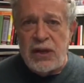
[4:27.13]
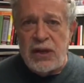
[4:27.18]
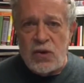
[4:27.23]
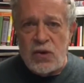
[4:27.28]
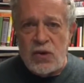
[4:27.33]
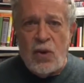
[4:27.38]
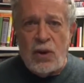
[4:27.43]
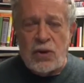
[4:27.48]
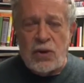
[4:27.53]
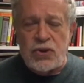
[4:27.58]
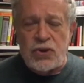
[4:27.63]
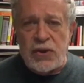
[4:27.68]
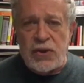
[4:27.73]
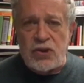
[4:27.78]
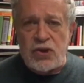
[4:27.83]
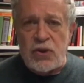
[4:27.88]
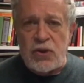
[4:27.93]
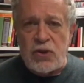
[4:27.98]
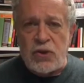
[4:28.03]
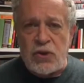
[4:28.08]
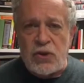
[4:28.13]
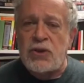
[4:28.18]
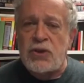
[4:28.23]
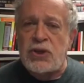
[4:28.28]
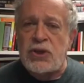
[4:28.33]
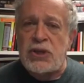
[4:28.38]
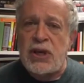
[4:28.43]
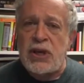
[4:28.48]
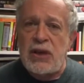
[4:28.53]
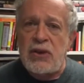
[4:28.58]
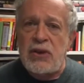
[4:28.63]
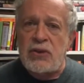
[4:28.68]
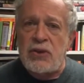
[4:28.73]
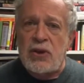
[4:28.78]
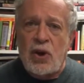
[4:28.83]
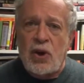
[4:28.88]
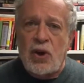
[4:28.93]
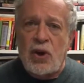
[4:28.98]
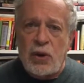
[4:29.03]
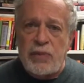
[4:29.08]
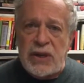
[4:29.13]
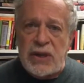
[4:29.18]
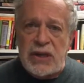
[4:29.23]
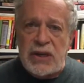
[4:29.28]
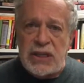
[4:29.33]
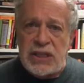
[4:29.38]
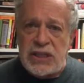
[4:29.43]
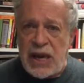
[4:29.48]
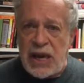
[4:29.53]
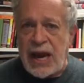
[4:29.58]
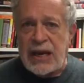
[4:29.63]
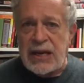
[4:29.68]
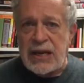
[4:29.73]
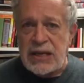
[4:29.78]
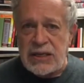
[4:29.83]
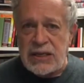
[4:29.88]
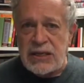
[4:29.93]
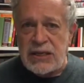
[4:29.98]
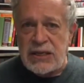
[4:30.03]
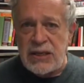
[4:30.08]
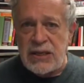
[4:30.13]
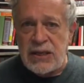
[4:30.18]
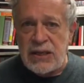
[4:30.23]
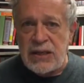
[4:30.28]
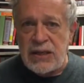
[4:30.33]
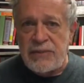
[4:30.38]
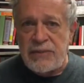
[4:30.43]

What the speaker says: to Wall Street, too close to Goldman Sachs.